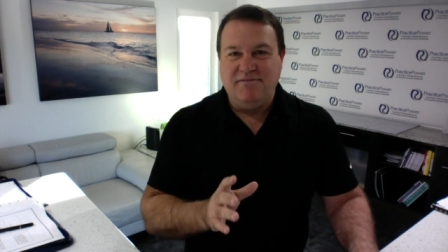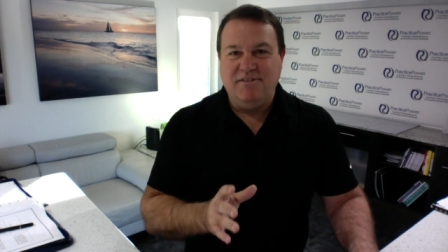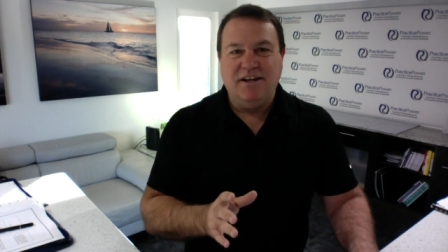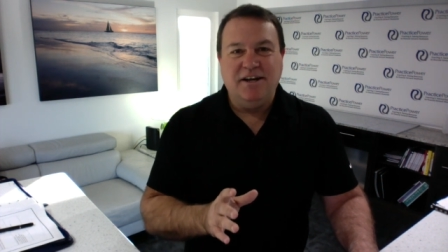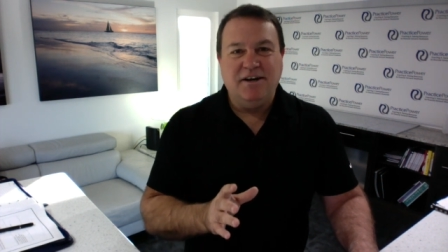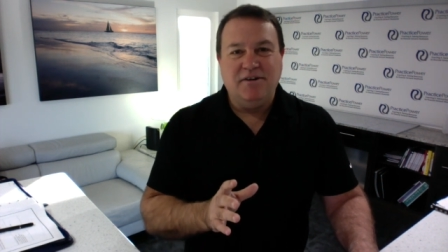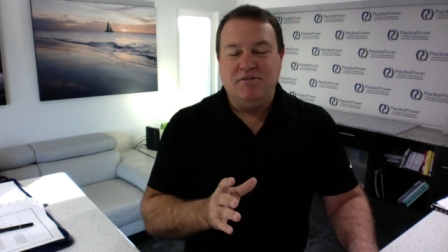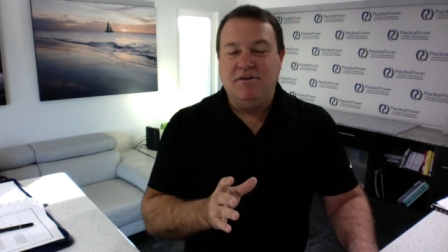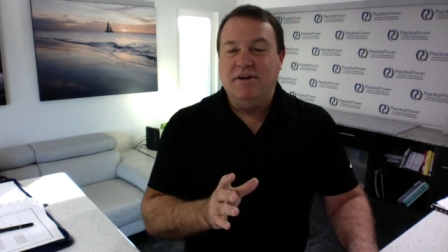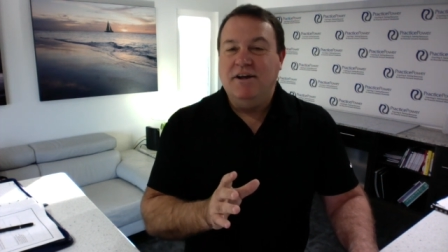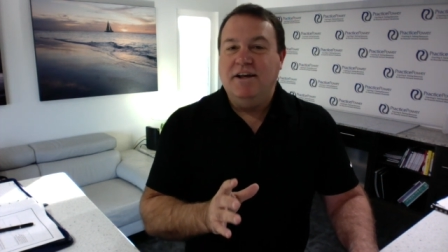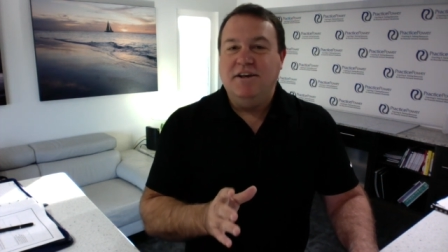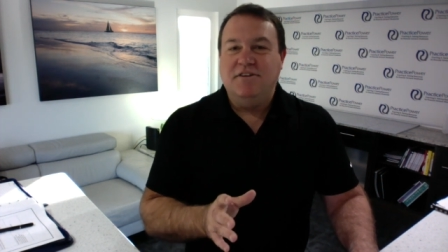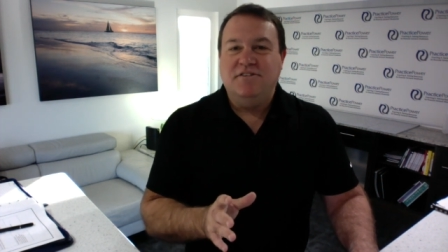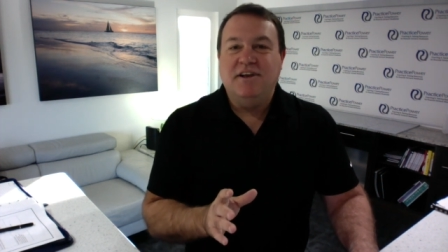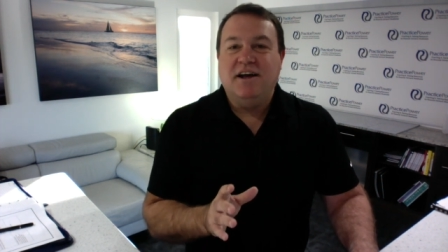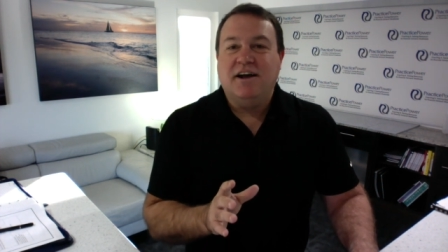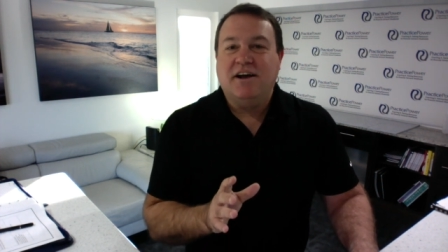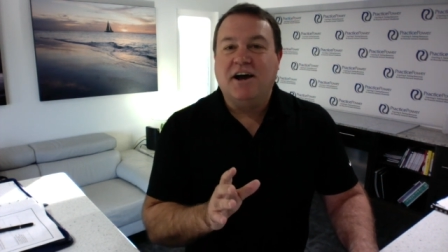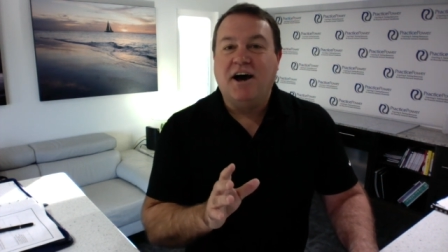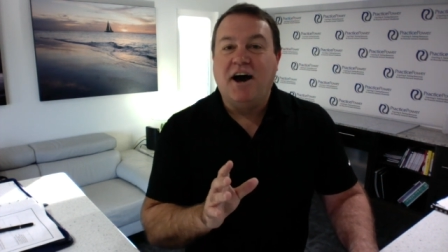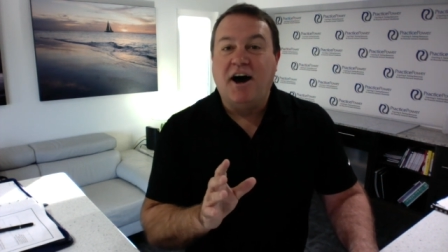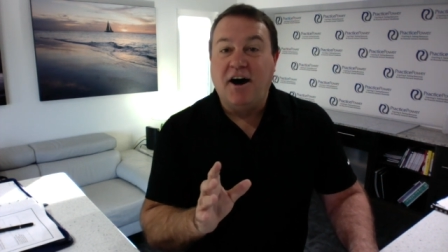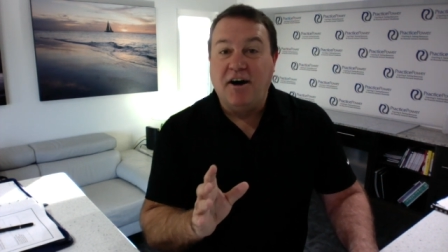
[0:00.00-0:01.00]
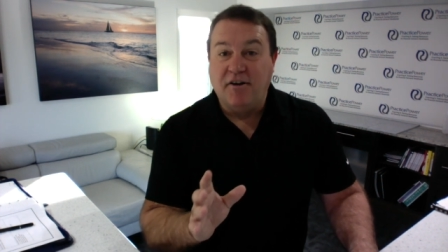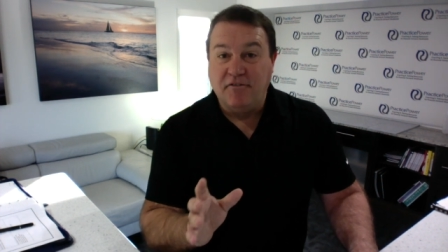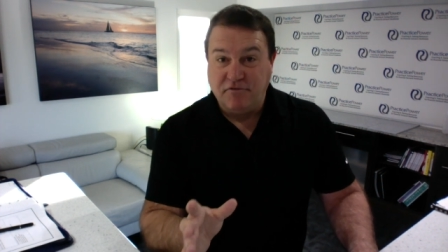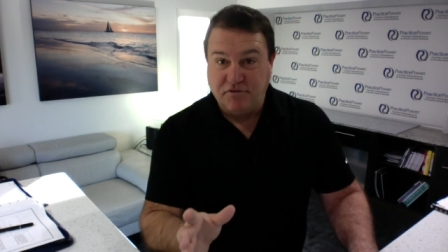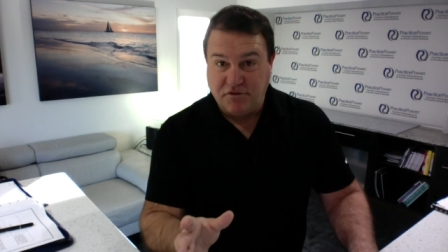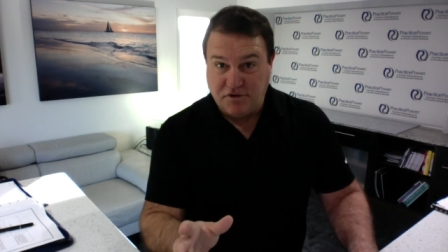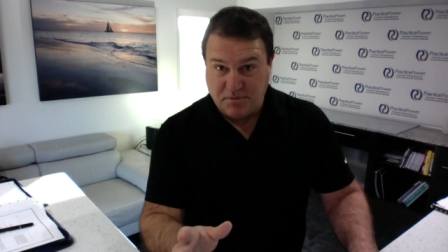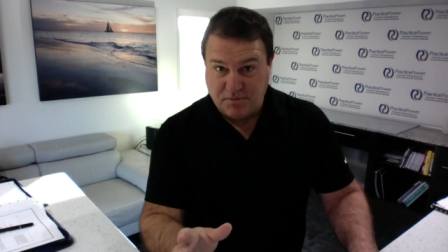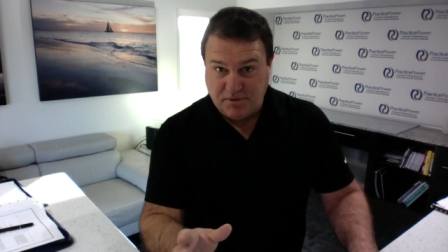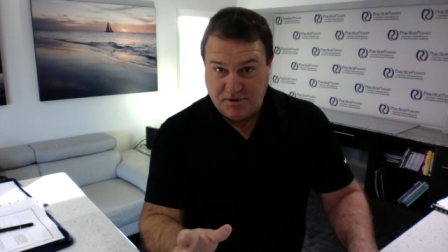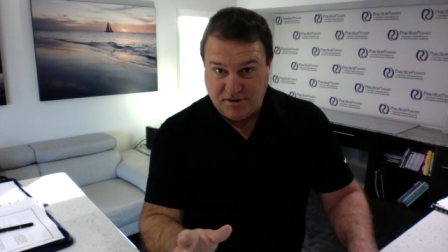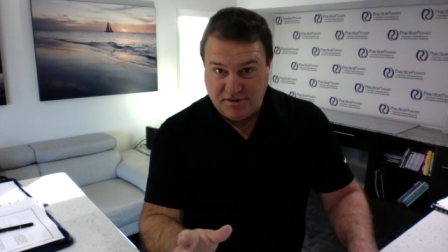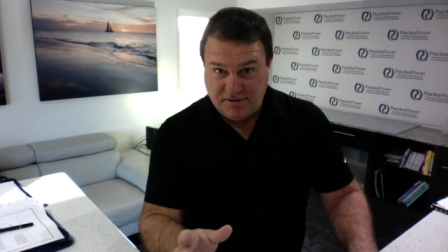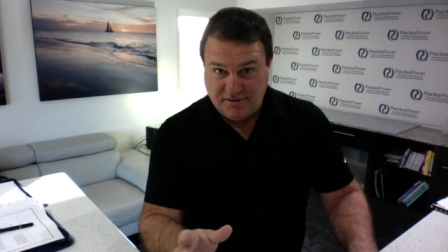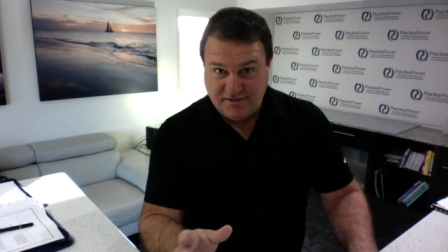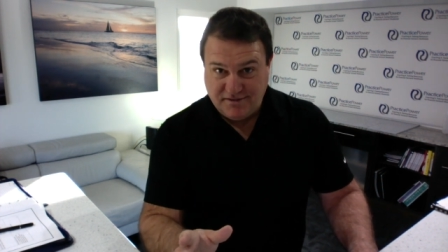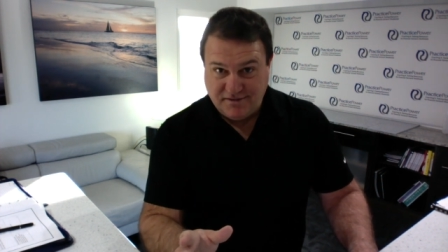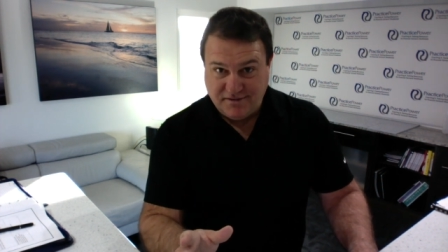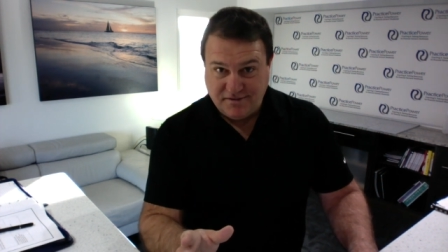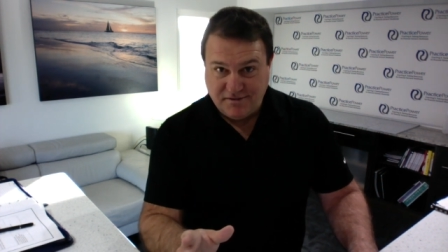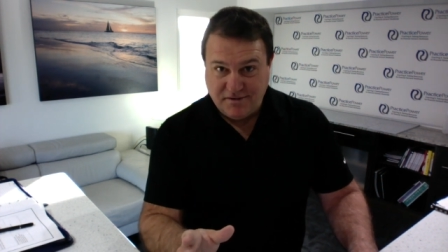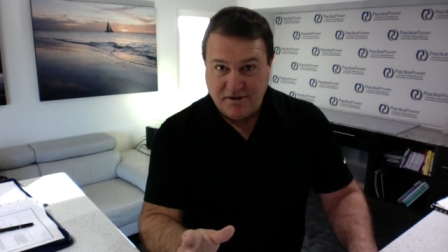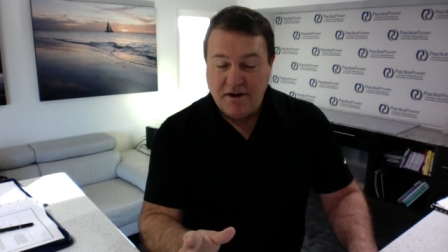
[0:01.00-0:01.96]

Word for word: you know, it's not comfortable,